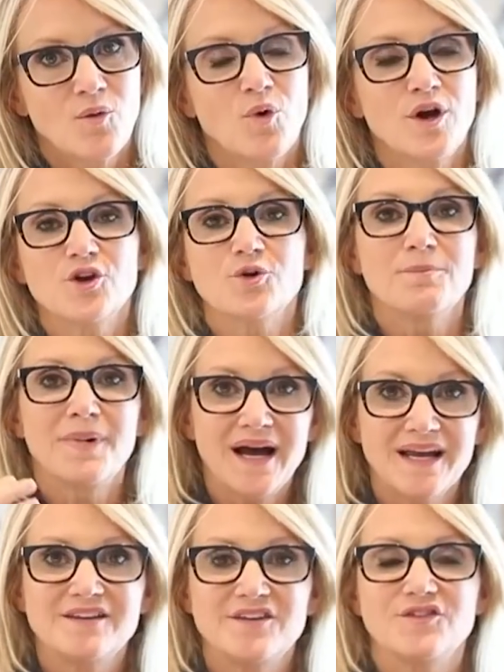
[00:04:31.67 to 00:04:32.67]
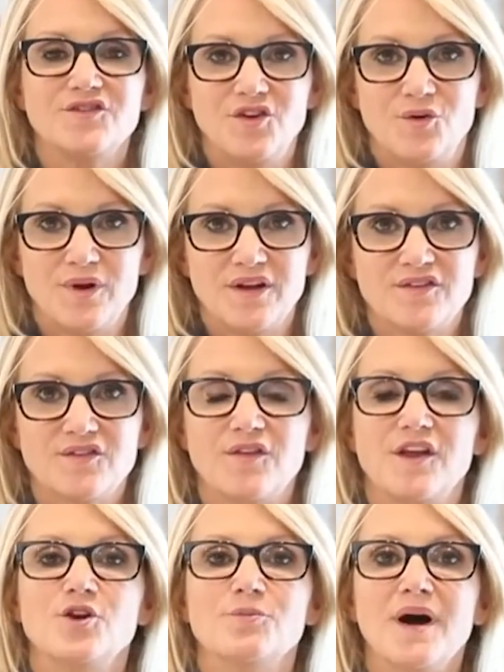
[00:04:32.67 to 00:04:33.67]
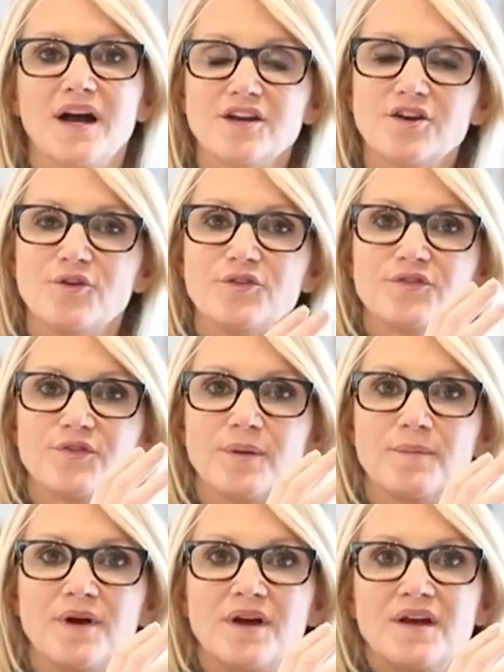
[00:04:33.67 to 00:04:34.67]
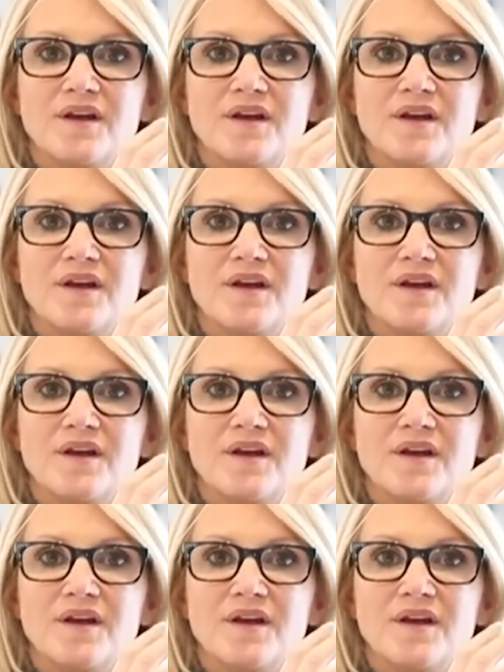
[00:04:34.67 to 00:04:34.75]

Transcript: what your mind is doing so that your mind goes from